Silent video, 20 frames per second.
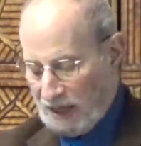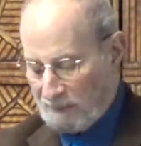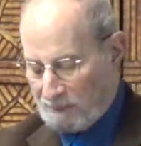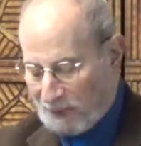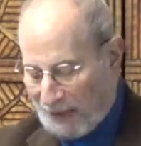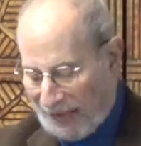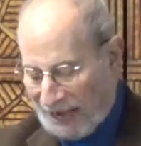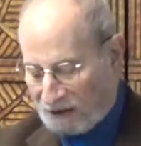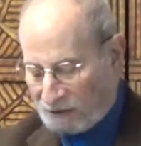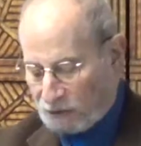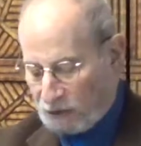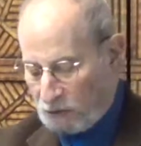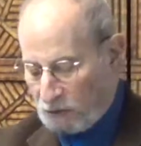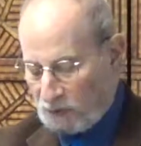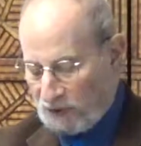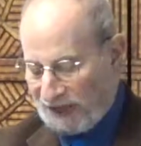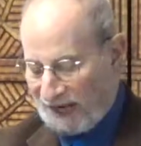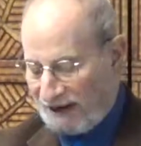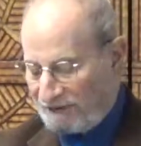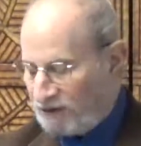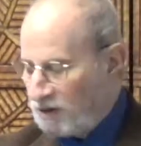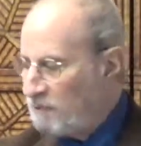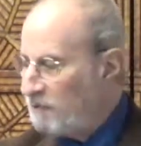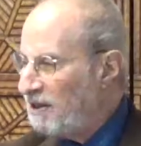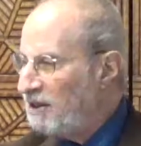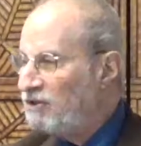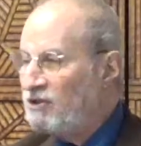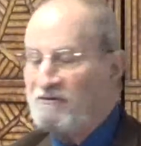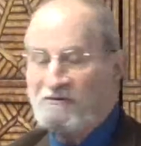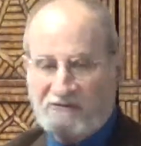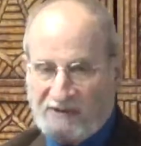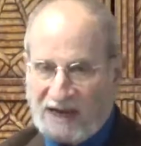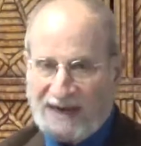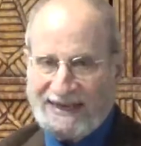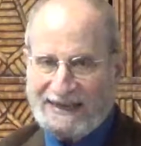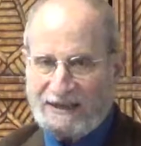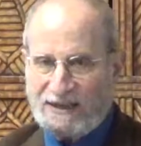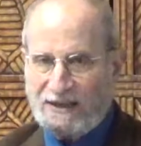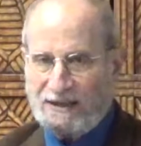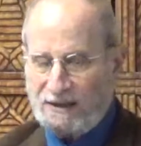power would have to be
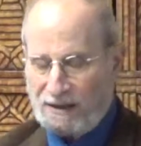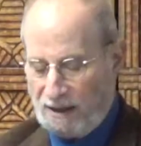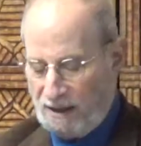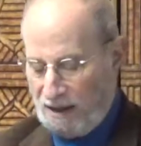divided